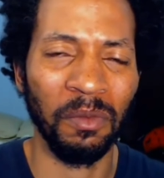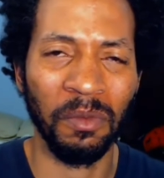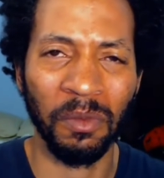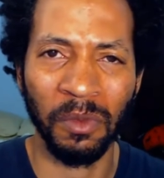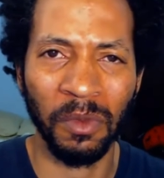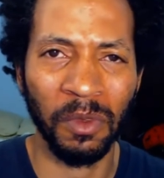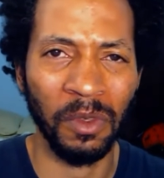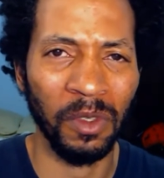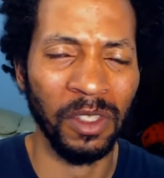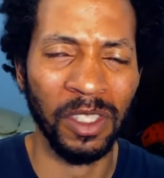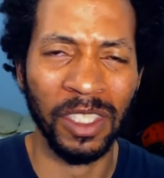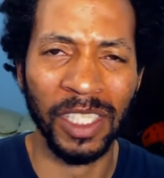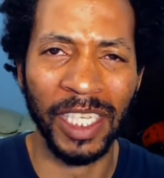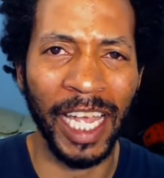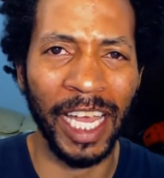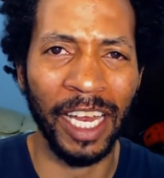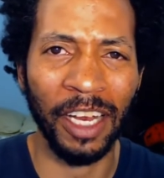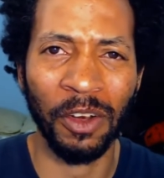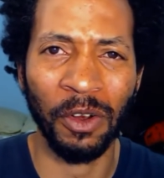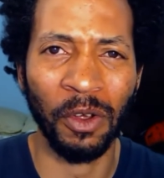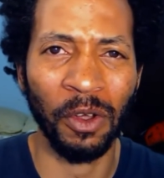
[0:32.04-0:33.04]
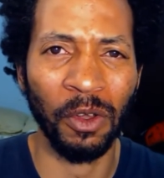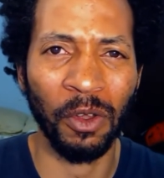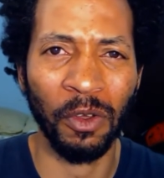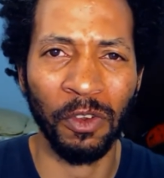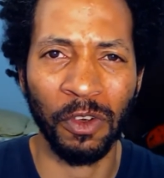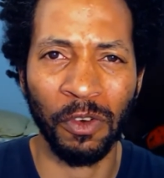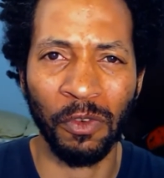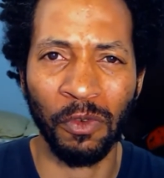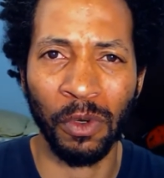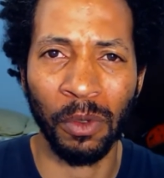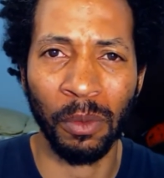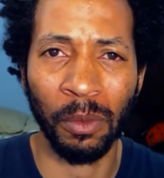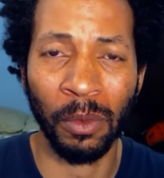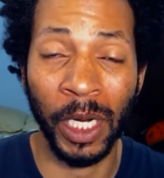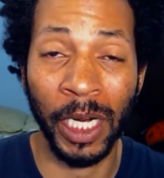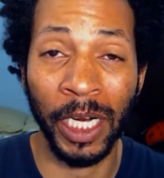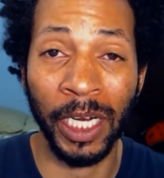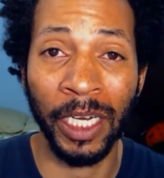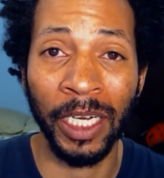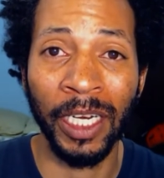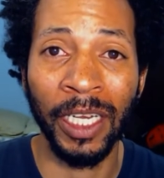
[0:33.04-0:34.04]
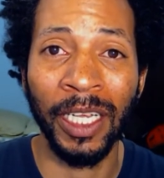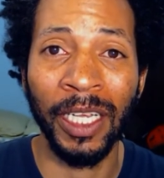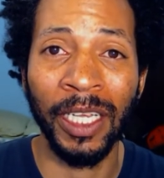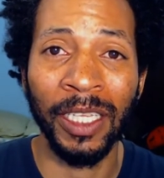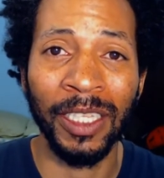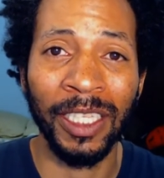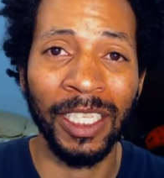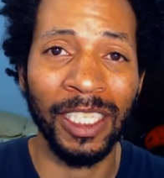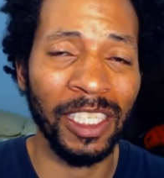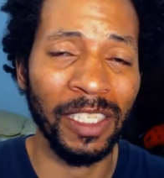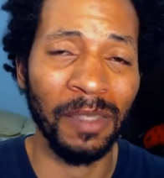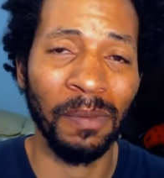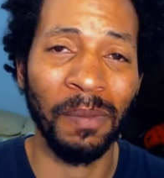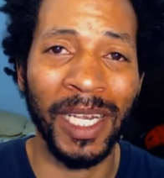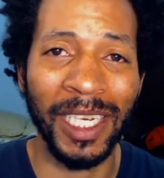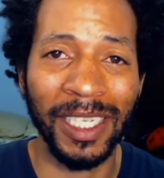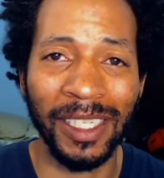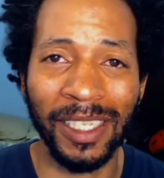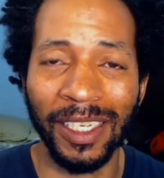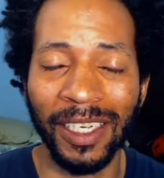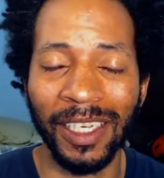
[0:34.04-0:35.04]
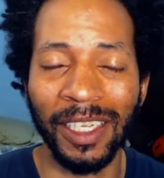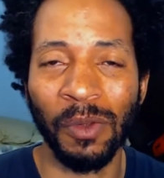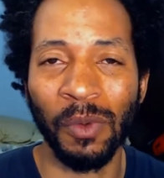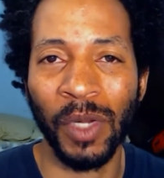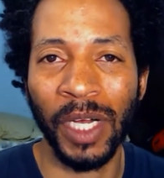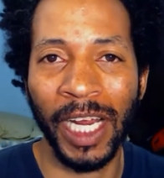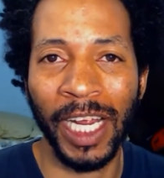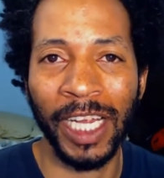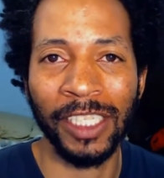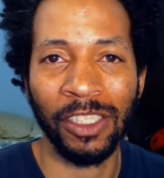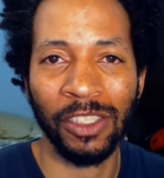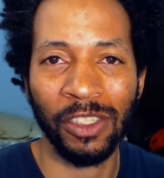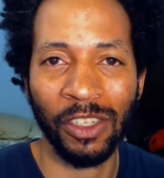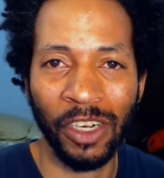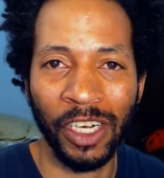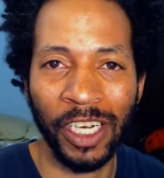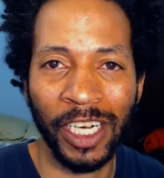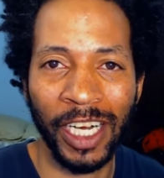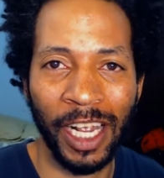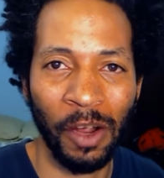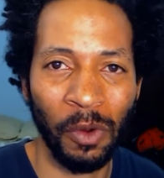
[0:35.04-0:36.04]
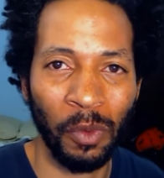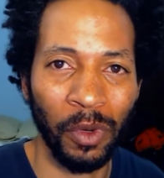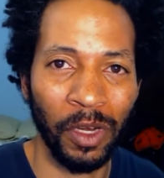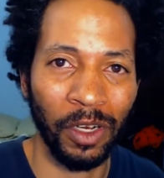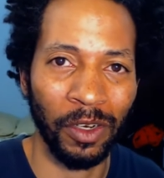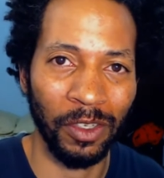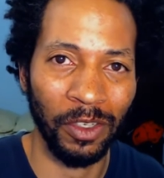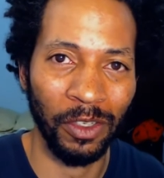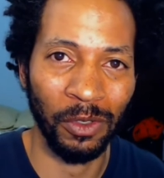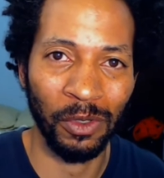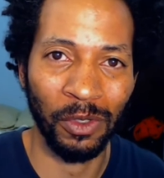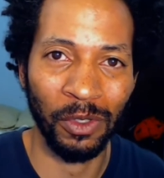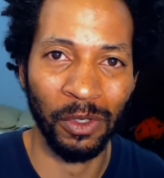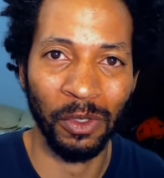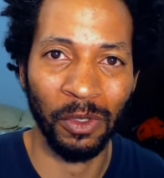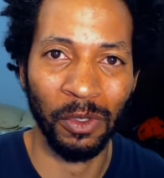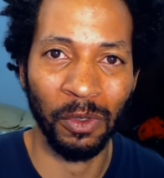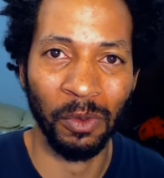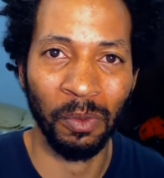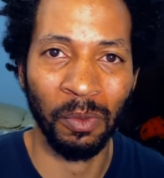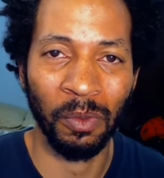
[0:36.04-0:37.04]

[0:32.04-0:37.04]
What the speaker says: scattered all over the room, right? This is basically what I started out with on YouTube.